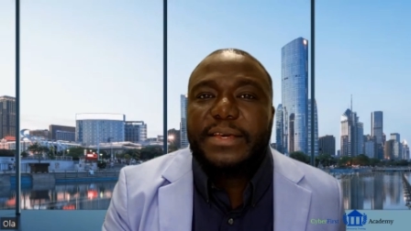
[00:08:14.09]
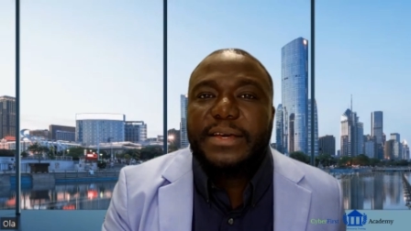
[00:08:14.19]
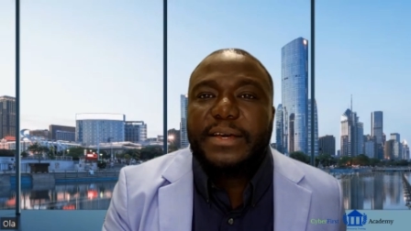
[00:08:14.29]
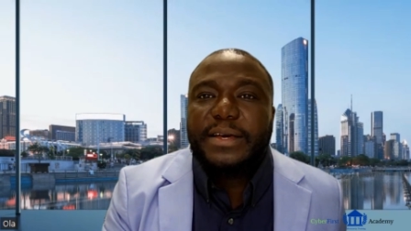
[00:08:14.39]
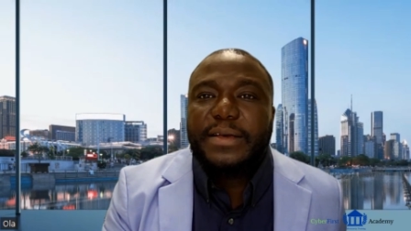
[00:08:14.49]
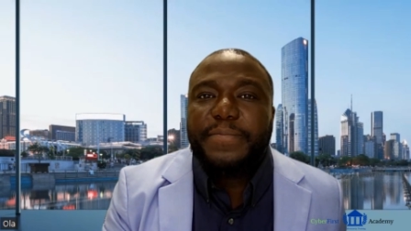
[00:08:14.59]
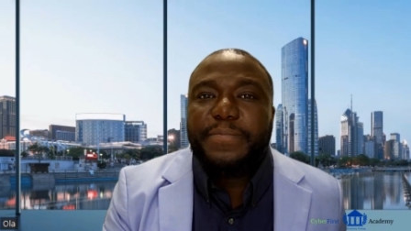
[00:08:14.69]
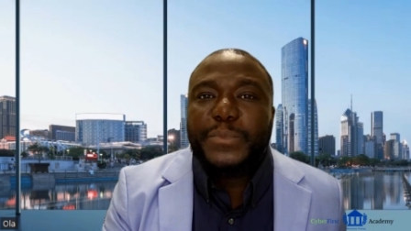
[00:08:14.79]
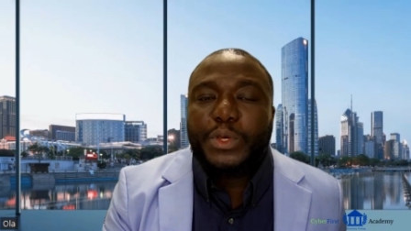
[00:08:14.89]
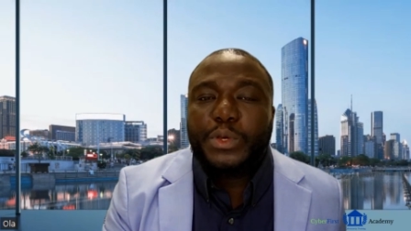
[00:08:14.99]

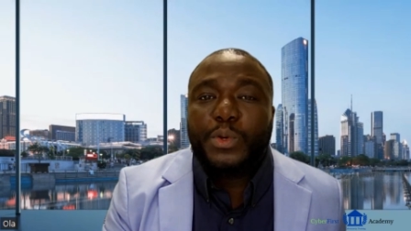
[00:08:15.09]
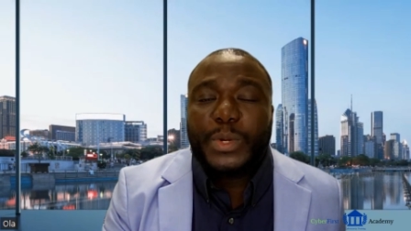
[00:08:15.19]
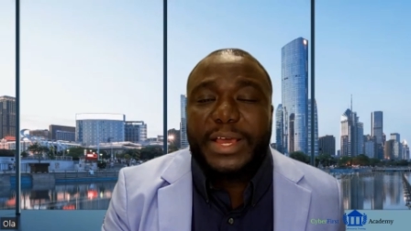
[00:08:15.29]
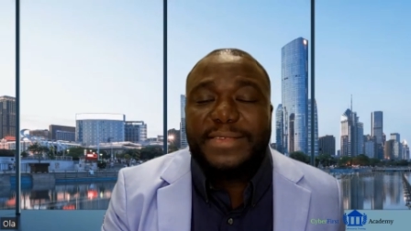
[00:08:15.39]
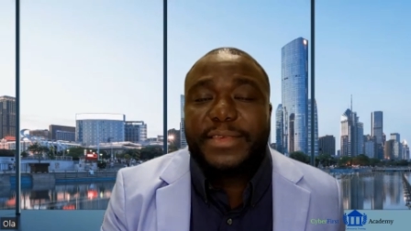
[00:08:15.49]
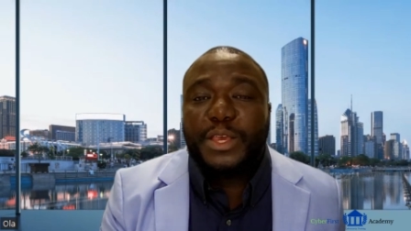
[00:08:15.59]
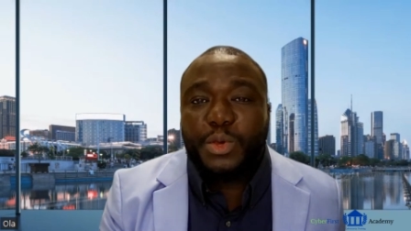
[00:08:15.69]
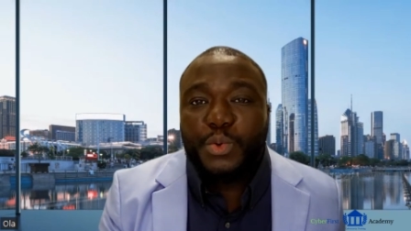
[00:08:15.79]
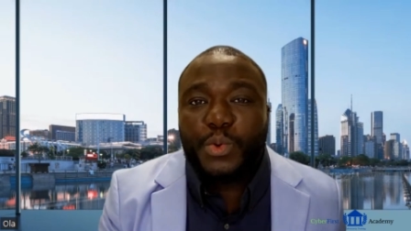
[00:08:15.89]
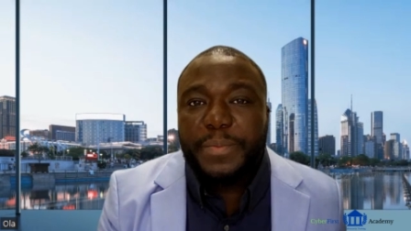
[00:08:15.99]
um, you, and when I say
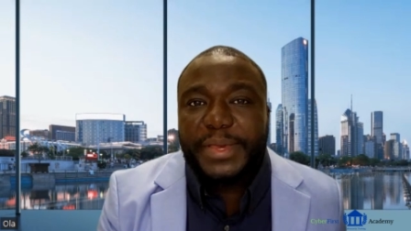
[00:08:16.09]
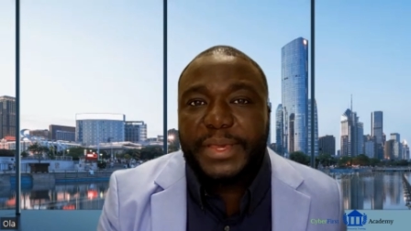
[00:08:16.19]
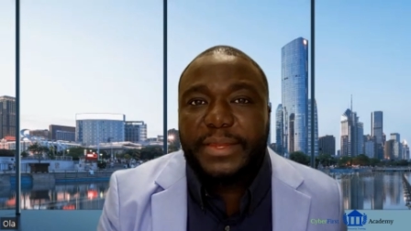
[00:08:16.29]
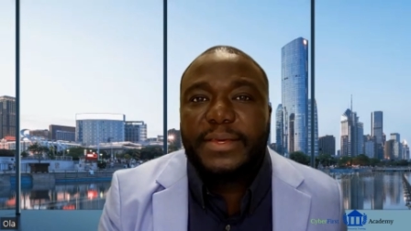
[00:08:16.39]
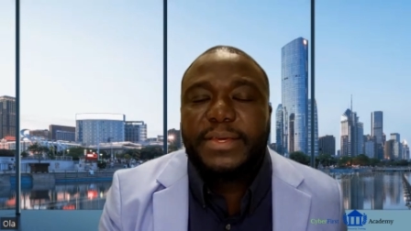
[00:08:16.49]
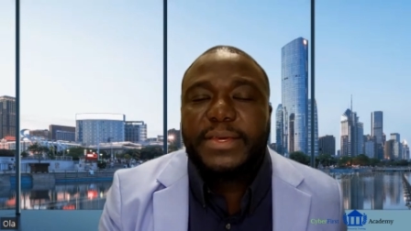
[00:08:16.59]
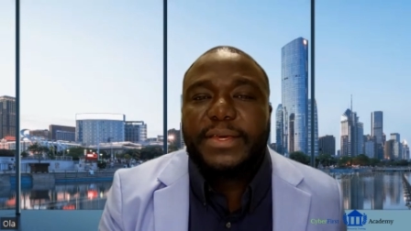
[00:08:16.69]
you, I mean